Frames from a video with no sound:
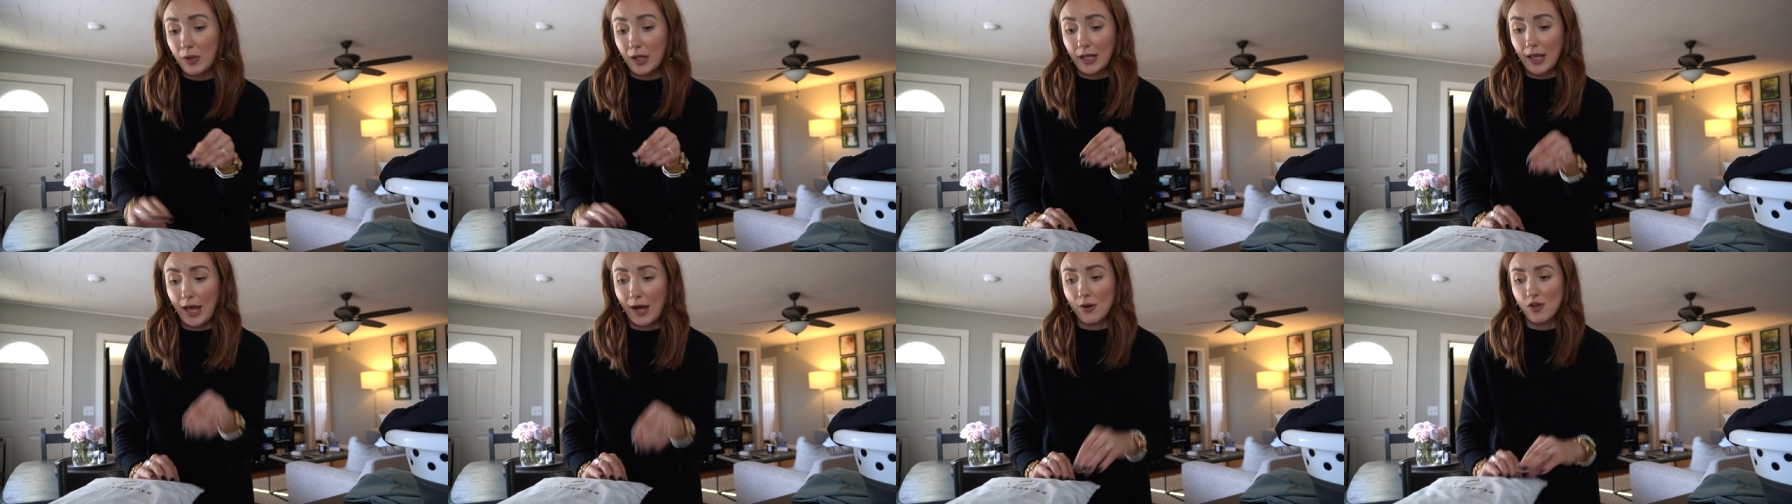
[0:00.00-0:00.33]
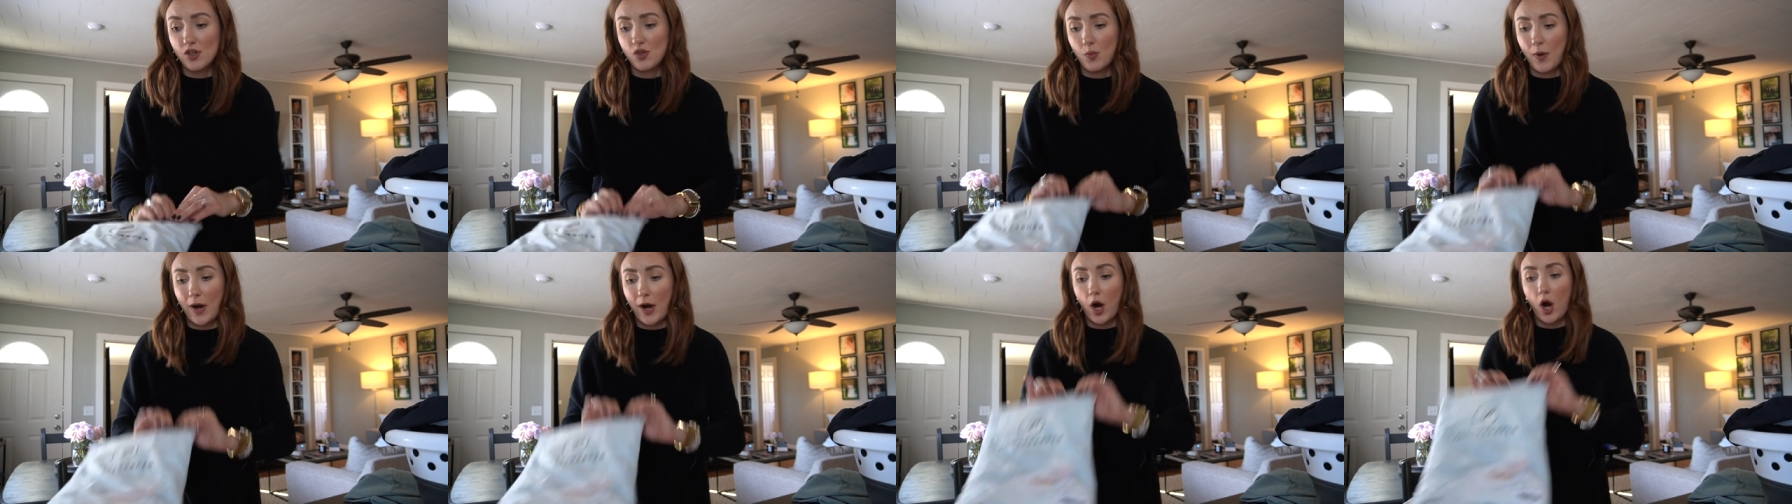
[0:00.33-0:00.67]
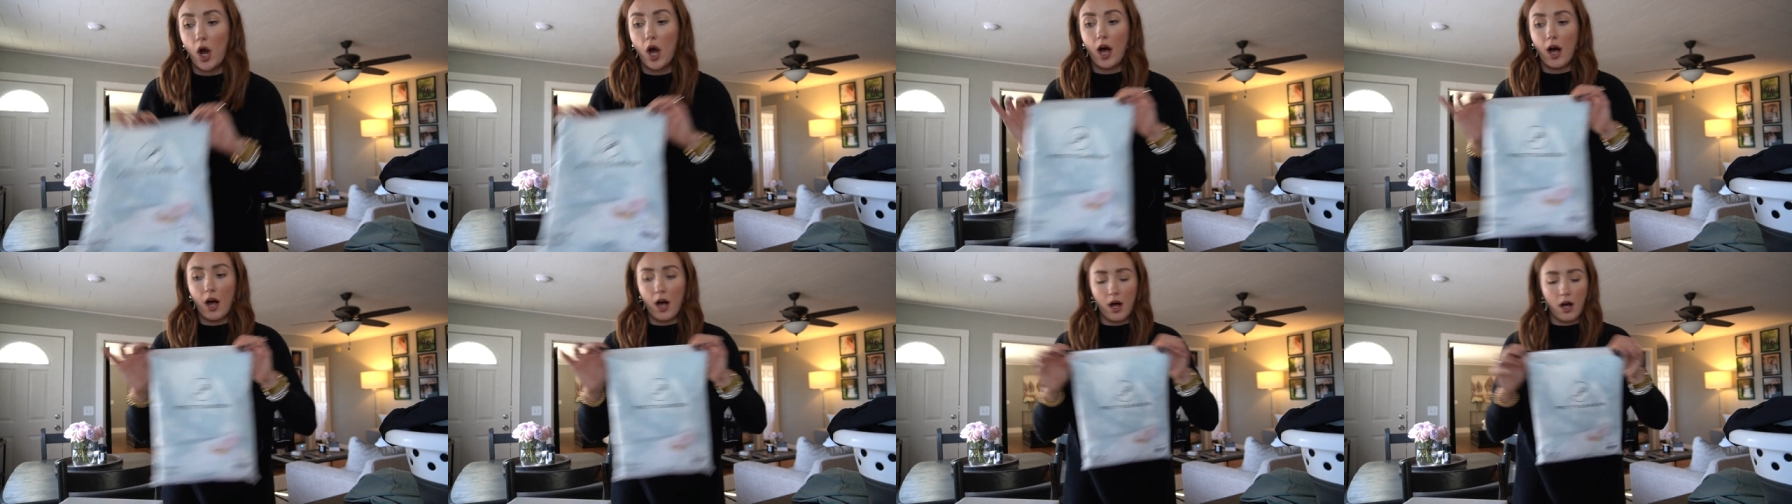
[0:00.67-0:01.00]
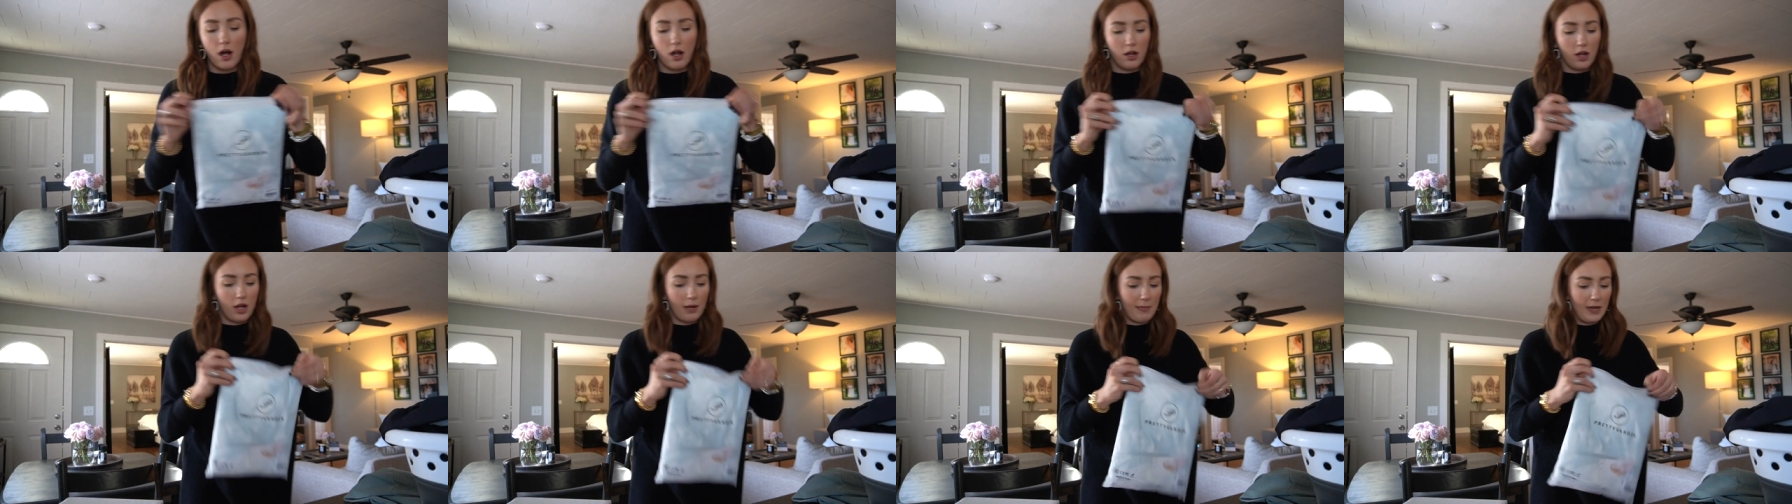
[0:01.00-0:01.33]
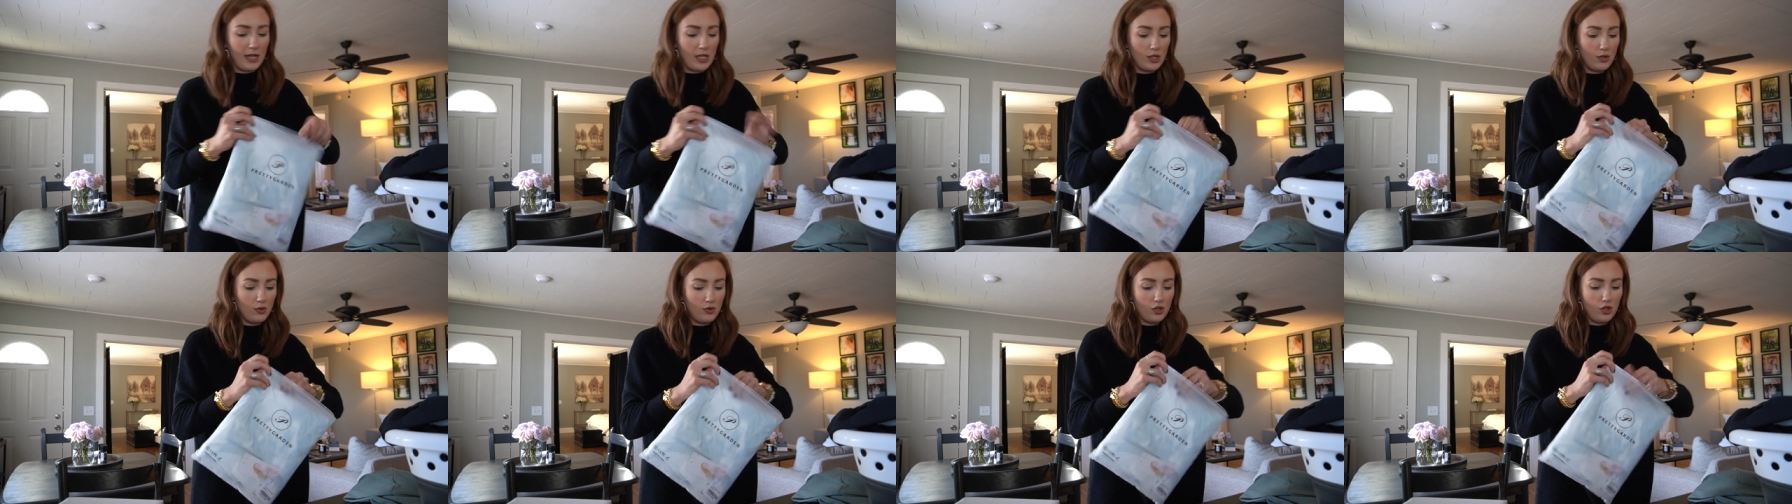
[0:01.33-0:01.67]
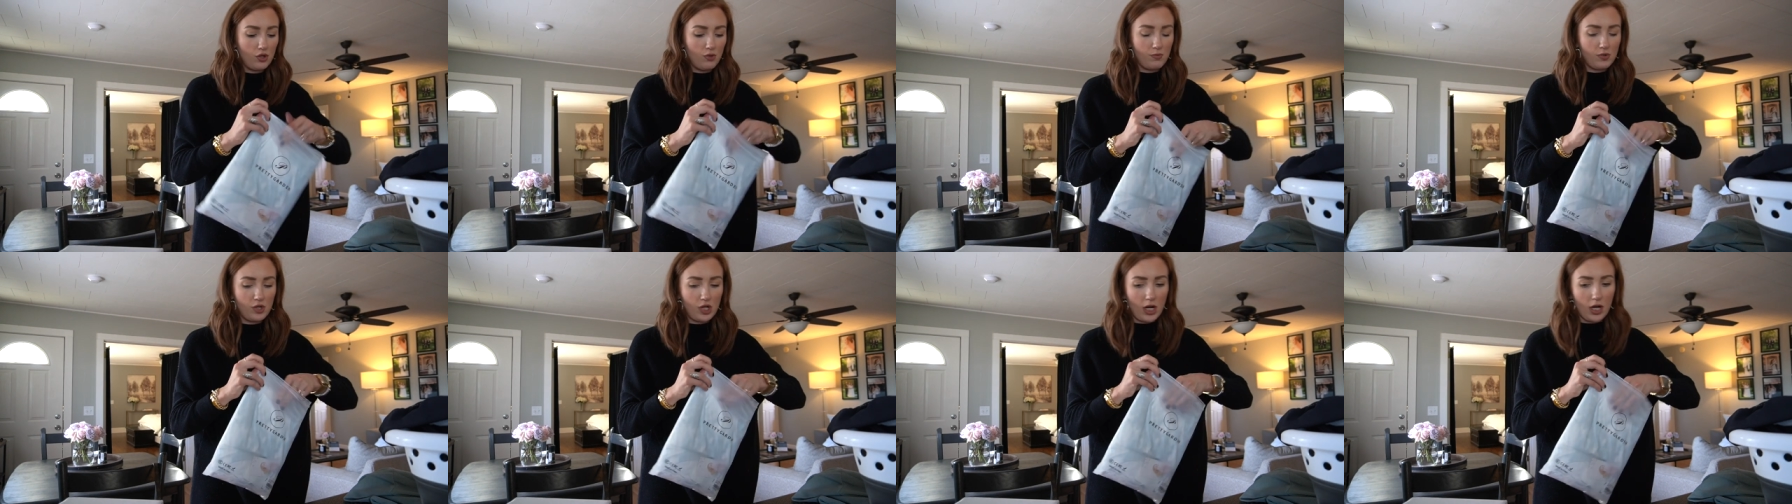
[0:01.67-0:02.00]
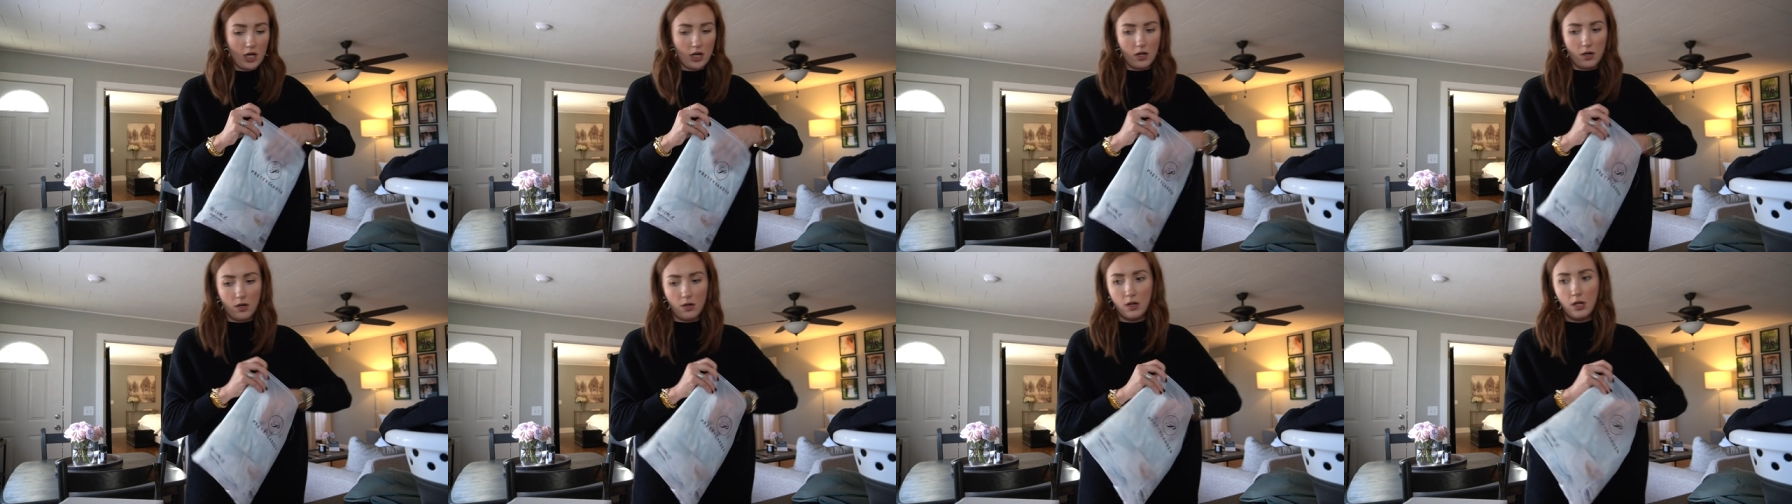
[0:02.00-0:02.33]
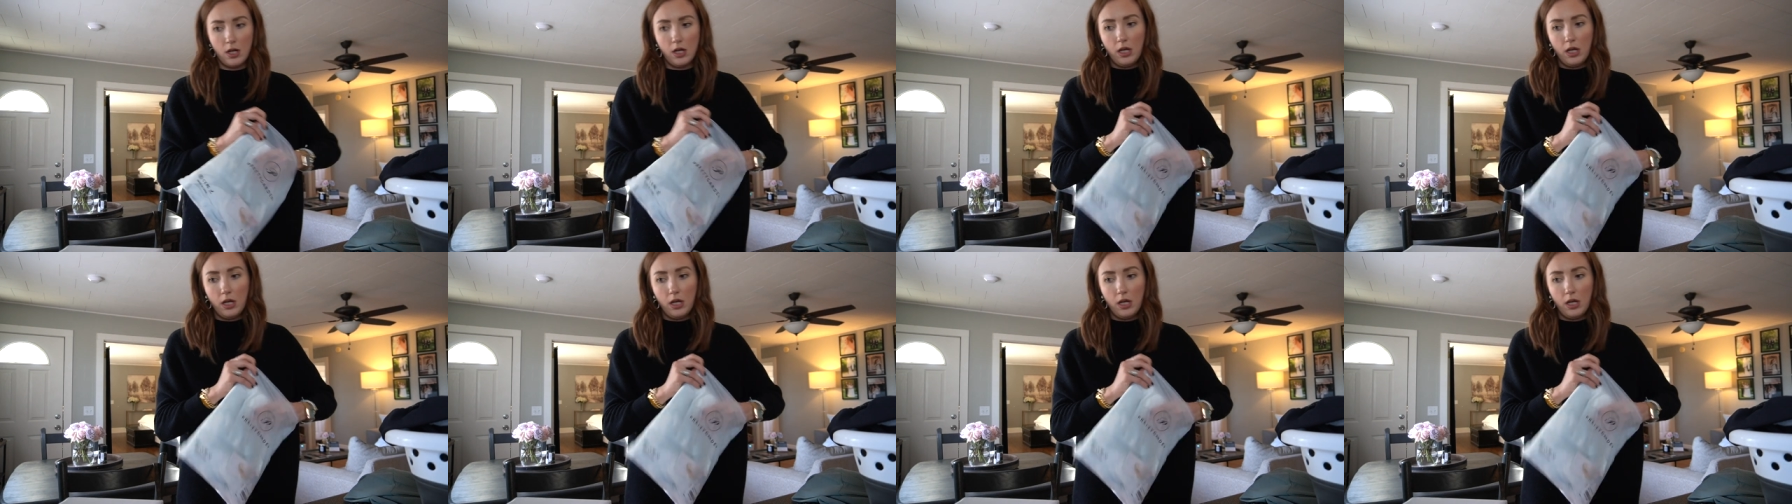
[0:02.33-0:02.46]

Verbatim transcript: a loungewear haul on my YouTube channel.